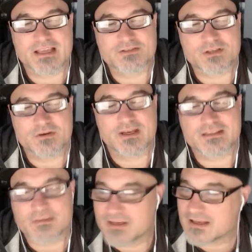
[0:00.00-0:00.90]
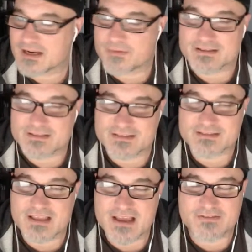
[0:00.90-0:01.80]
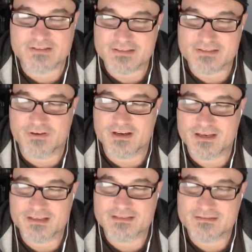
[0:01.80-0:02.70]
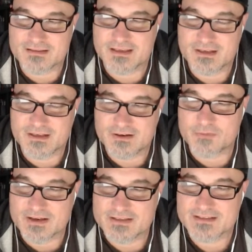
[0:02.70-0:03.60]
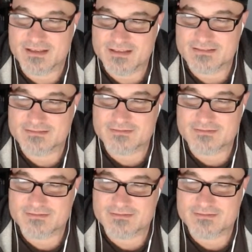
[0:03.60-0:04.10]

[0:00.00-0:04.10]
live show I mean, you got to come out and see us live because that's funny. Because you know everybody's like